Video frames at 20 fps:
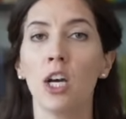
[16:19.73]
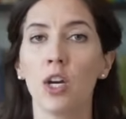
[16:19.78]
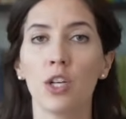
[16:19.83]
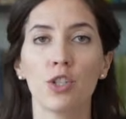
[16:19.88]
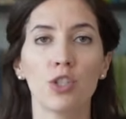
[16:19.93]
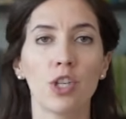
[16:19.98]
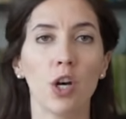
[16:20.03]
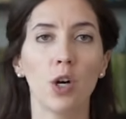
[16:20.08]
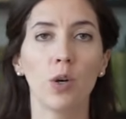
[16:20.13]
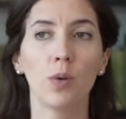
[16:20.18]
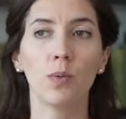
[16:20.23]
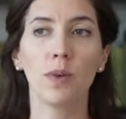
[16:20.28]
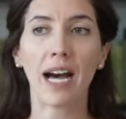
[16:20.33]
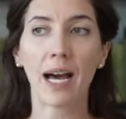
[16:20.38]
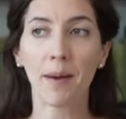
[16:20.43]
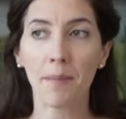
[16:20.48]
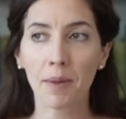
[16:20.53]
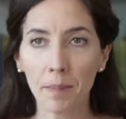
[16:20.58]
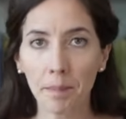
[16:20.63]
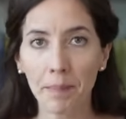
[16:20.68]
So
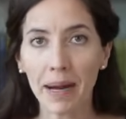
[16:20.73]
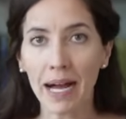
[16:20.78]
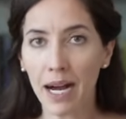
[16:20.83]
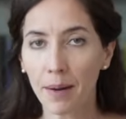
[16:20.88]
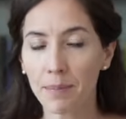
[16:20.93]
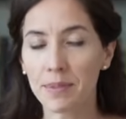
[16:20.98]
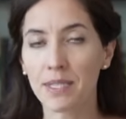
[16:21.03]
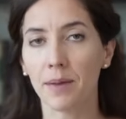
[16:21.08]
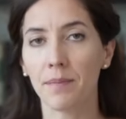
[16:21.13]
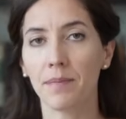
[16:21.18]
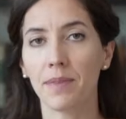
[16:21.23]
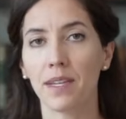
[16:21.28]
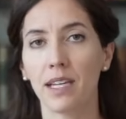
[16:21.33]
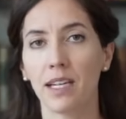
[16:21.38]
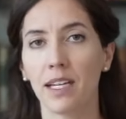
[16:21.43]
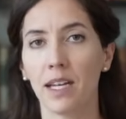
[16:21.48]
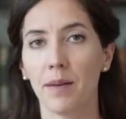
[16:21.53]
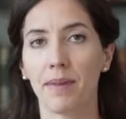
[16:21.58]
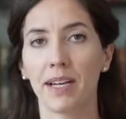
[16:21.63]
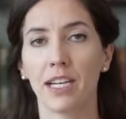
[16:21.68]
I'm gonna pop
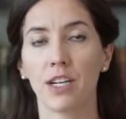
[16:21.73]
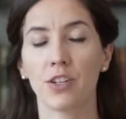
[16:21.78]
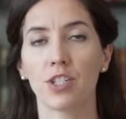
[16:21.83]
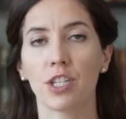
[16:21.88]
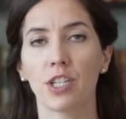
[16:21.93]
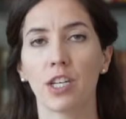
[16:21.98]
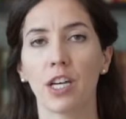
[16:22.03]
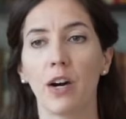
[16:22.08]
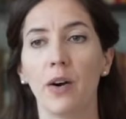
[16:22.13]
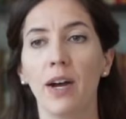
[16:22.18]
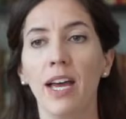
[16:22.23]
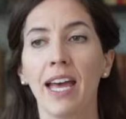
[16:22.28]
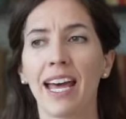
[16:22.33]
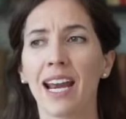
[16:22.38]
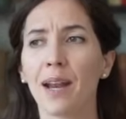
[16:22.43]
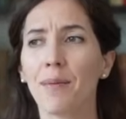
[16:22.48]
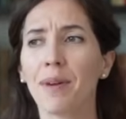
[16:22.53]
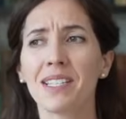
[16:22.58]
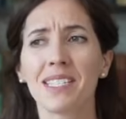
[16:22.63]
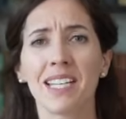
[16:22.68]
something in my ears and go. And
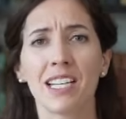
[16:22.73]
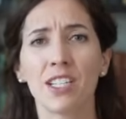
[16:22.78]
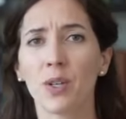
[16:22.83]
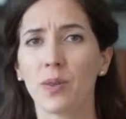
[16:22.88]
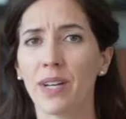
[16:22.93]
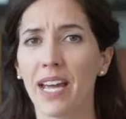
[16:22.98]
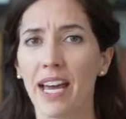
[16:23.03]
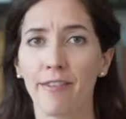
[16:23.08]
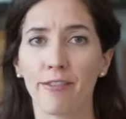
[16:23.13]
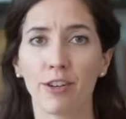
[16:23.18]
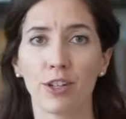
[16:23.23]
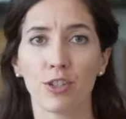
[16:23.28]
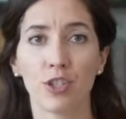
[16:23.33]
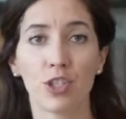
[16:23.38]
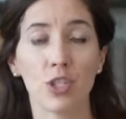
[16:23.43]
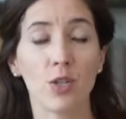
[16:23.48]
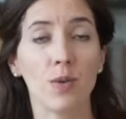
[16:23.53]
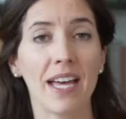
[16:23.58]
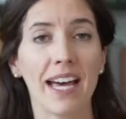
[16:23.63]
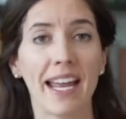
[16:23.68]
I'm not saying don't ever
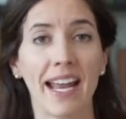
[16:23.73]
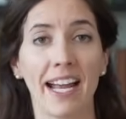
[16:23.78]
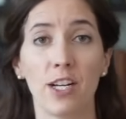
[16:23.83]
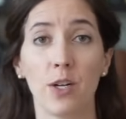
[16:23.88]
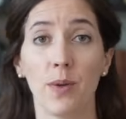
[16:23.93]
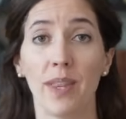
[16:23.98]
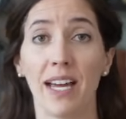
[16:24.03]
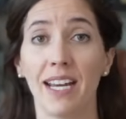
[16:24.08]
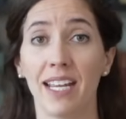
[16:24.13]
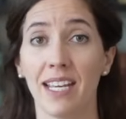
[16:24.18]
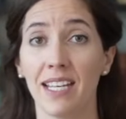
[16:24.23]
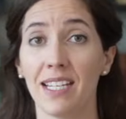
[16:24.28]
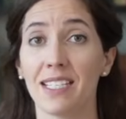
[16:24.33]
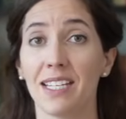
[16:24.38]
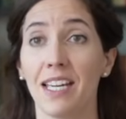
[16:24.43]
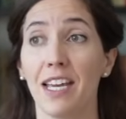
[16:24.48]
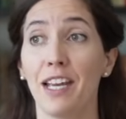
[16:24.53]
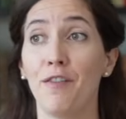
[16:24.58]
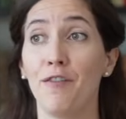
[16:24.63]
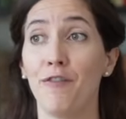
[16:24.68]
do that. I know that is
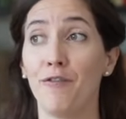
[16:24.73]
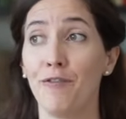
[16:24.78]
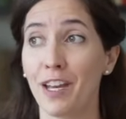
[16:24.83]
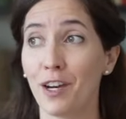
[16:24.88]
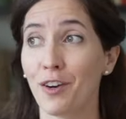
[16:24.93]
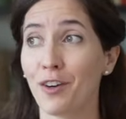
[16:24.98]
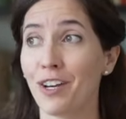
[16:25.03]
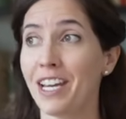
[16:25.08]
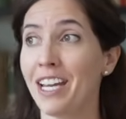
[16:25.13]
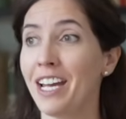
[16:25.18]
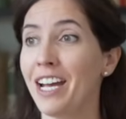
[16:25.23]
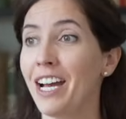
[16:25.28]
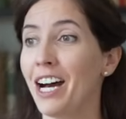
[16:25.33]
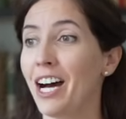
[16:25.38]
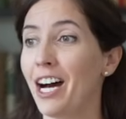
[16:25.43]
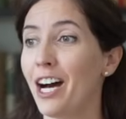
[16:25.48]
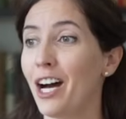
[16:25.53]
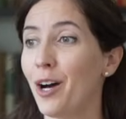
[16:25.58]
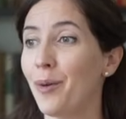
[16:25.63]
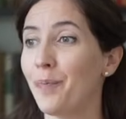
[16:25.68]
a very
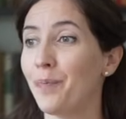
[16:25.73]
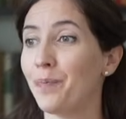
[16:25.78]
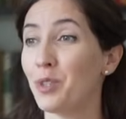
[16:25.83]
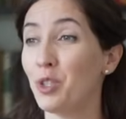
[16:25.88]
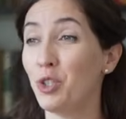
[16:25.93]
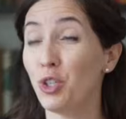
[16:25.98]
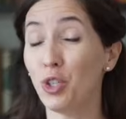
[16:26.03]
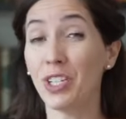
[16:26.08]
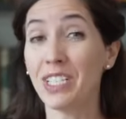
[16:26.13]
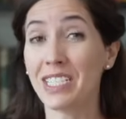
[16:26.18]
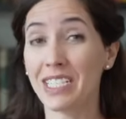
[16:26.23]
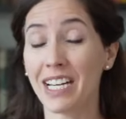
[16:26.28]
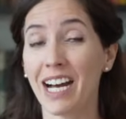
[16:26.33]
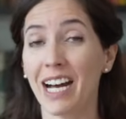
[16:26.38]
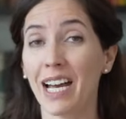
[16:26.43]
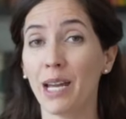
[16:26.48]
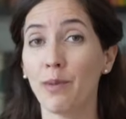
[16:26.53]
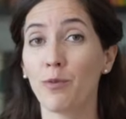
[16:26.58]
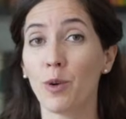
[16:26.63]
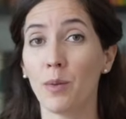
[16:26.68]
good
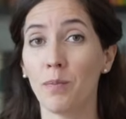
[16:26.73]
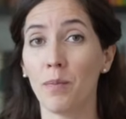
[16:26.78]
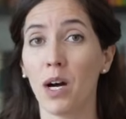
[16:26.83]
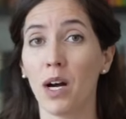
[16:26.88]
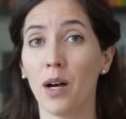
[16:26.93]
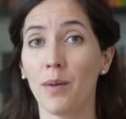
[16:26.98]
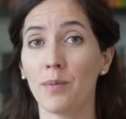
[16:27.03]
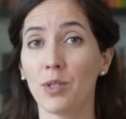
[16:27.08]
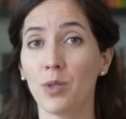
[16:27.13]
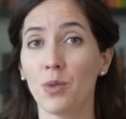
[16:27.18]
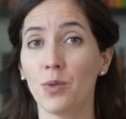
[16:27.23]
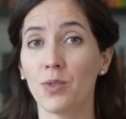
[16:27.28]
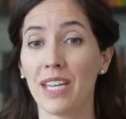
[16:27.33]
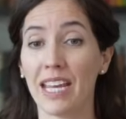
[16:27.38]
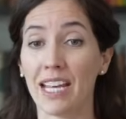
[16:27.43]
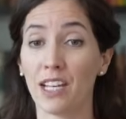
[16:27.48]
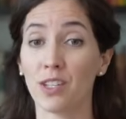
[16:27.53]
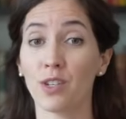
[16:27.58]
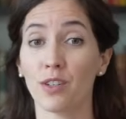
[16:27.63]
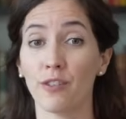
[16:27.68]
time for moms whose
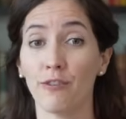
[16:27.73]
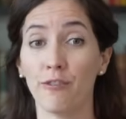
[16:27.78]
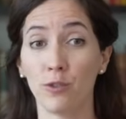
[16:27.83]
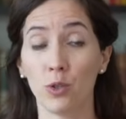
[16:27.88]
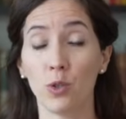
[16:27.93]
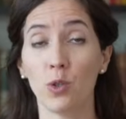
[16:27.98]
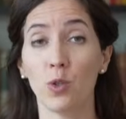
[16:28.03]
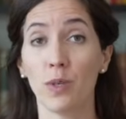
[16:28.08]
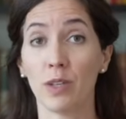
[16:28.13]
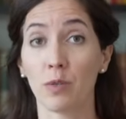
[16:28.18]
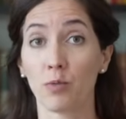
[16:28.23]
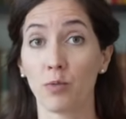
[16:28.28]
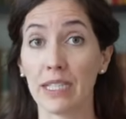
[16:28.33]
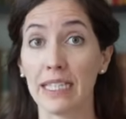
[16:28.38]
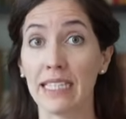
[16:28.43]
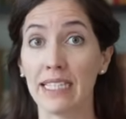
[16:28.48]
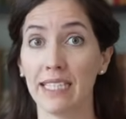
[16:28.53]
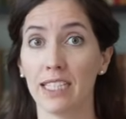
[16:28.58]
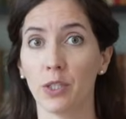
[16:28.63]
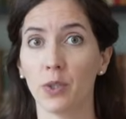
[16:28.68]
hands are full with
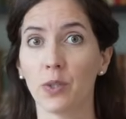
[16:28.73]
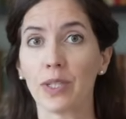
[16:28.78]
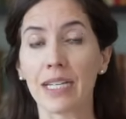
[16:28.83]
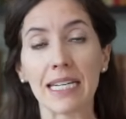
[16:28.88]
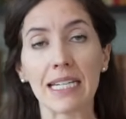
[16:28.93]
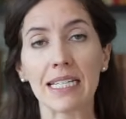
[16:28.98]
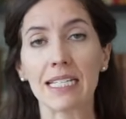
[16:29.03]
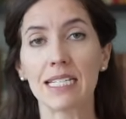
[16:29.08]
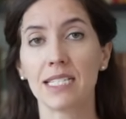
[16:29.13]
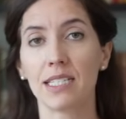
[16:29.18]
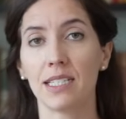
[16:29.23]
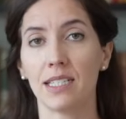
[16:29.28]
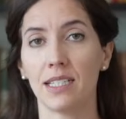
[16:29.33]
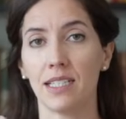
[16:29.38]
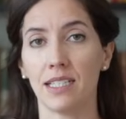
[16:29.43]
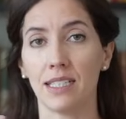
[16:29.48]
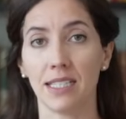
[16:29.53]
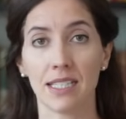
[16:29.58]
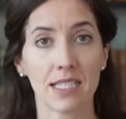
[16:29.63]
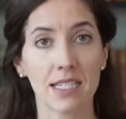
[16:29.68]
really little kids
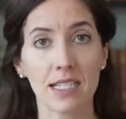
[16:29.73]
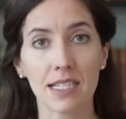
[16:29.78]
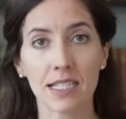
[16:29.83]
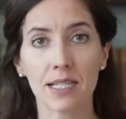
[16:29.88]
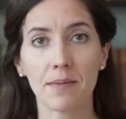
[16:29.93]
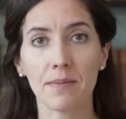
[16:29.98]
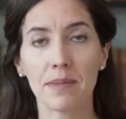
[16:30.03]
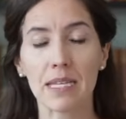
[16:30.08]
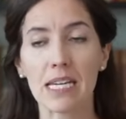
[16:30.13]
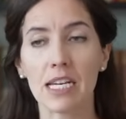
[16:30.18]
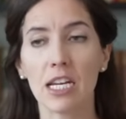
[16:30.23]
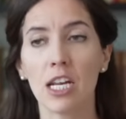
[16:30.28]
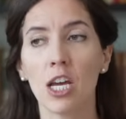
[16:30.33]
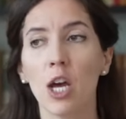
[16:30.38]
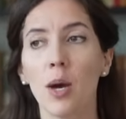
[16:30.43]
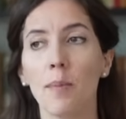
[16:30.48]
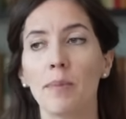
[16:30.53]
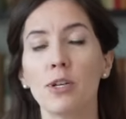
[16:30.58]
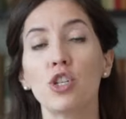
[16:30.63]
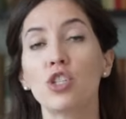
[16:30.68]
to listen to something,
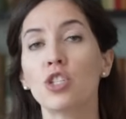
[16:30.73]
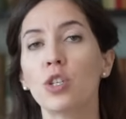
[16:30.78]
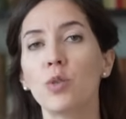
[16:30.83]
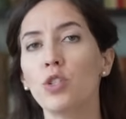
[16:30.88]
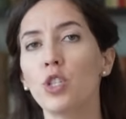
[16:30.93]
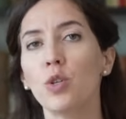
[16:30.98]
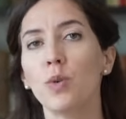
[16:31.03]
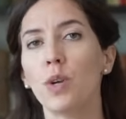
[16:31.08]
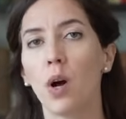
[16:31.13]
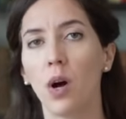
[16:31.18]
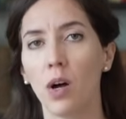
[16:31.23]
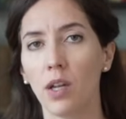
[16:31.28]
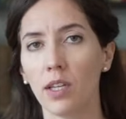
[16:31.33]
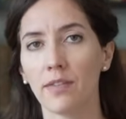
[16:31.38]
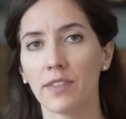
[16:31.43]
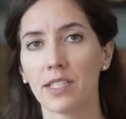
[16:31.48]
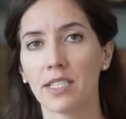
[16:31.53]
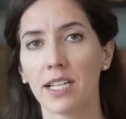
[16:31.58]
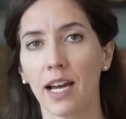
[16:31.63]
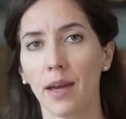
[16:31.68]
but just don't do it all
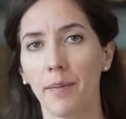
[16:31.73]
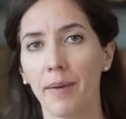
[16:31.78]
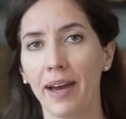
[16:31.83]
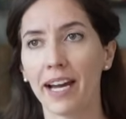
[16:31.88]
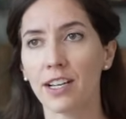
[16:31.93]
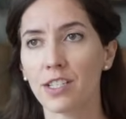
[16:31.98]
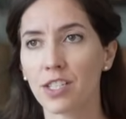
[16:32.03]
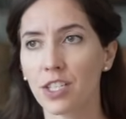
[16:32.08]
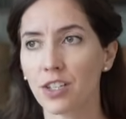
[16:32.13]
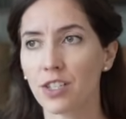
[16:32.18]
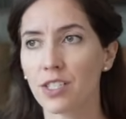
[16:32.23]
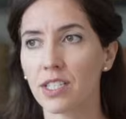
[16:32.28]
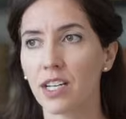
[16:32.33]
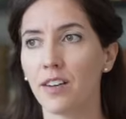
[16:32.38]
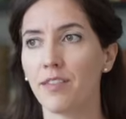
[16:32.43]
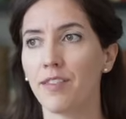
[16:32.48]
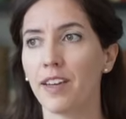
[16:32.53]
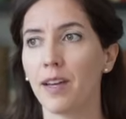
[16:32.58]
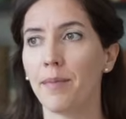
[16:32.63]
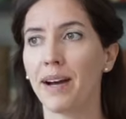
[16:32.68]
of the time. Ask
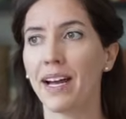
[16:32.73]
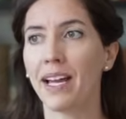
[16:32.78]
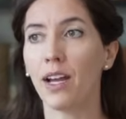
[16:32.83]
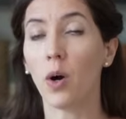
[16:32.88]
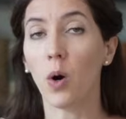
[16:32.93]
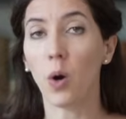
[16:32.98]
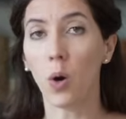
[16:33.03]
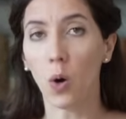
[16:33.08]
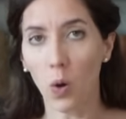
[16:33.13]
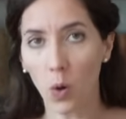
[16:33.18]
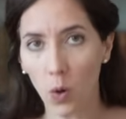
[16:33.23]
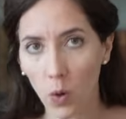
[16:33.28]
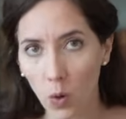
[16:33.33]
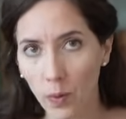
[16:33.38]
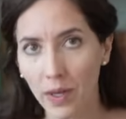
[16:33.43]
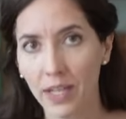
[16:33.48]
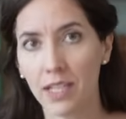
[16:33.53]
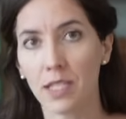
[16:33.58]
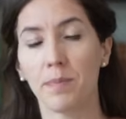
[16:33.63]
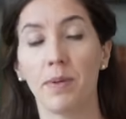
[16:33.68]
yourself, am I
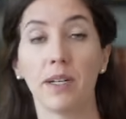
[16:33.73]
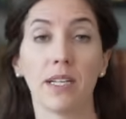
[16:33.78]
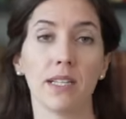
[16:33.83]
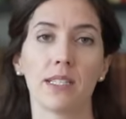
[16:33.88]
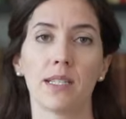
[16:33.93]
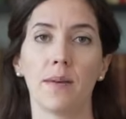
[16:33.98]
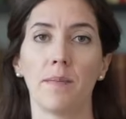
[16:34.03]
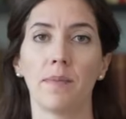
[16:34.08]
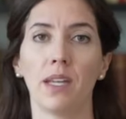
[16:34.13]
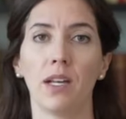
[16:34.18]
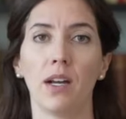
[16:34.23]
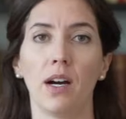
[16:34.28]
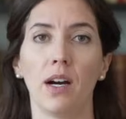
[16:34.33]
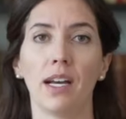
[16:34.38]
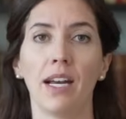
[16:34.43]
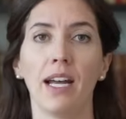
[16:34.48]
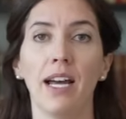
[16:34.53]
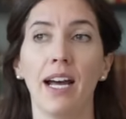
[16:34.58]
always putting something on?